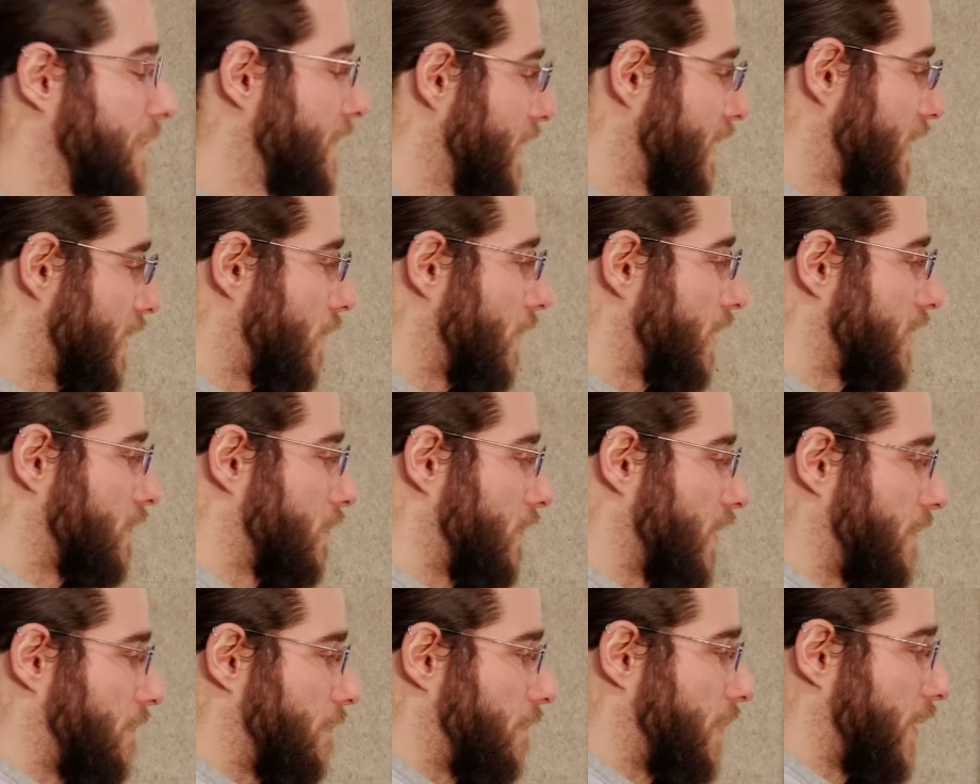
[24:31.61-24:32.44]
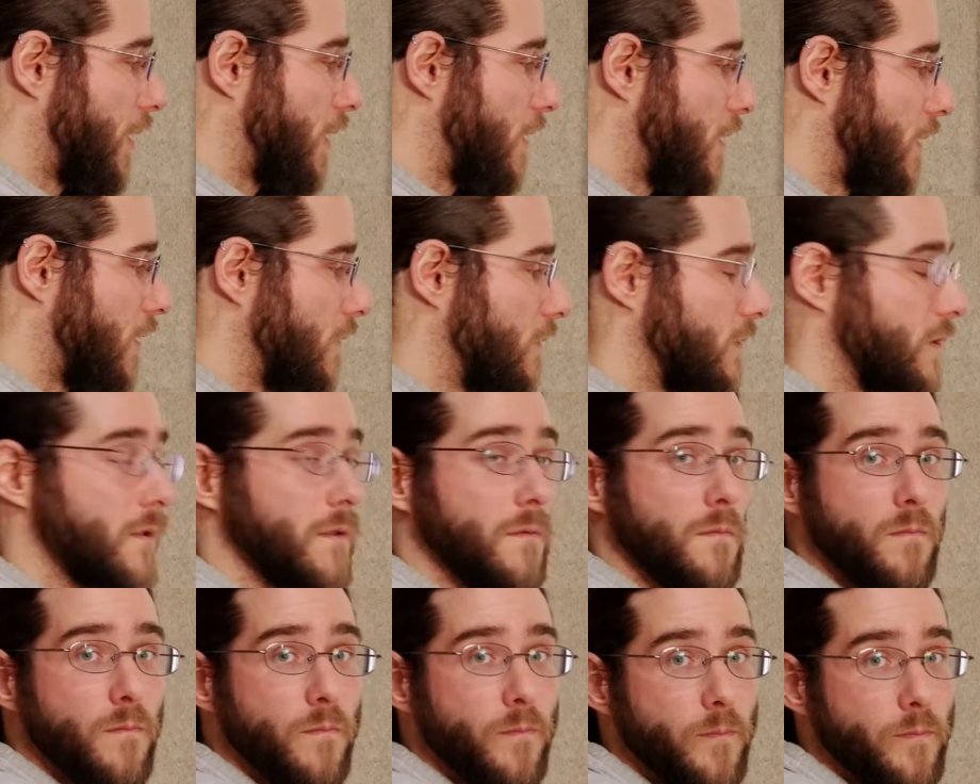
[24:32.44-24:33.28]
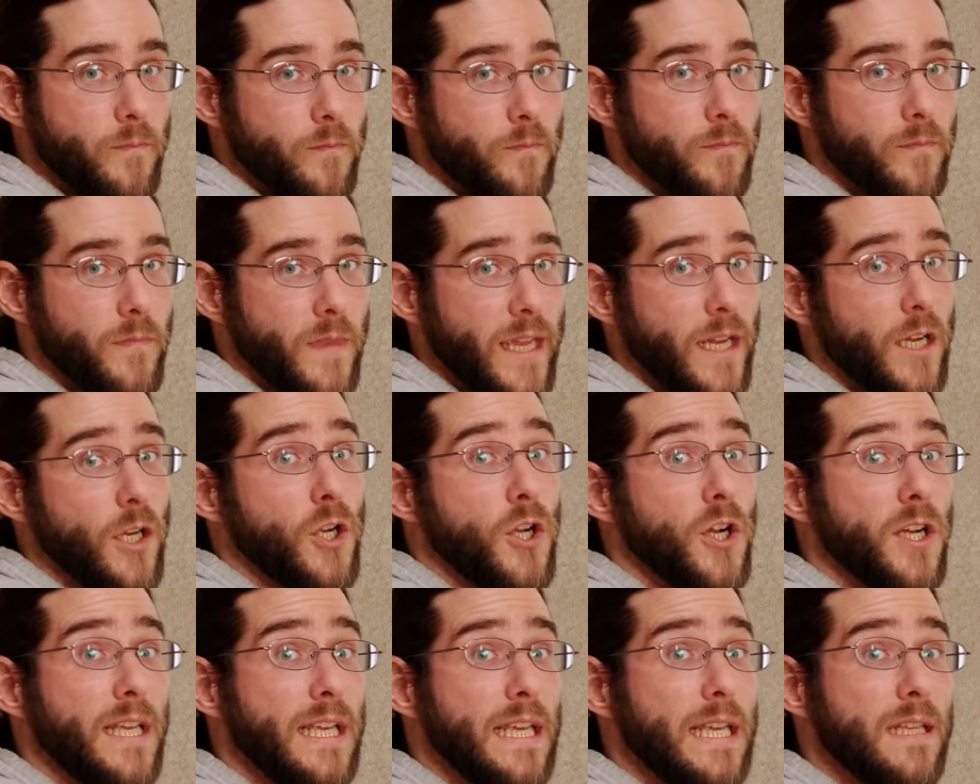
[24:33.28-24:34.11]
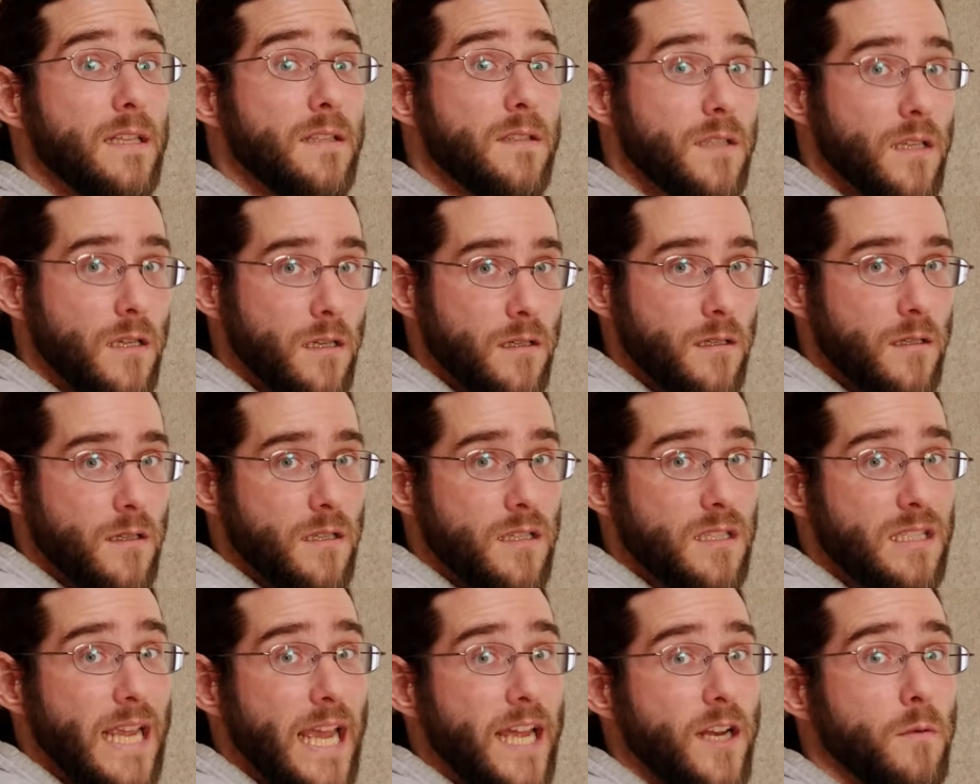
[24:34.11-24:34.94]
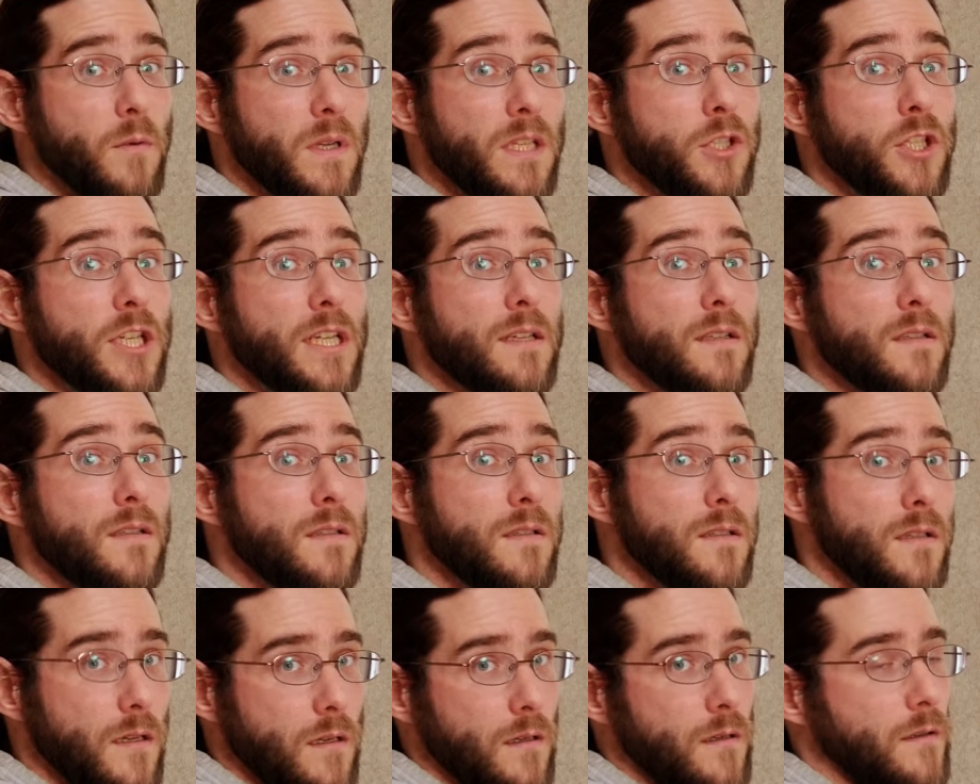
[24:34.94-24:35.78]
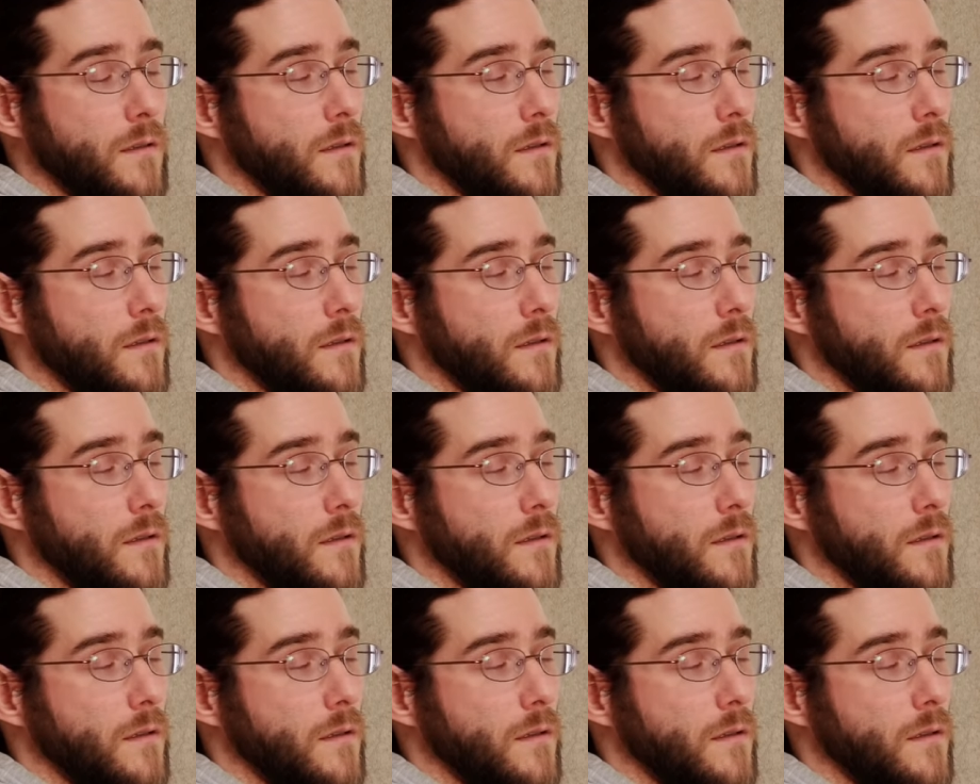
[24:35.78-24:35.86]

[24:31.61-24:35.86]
So it's with plurals, like cookies, sandwiches,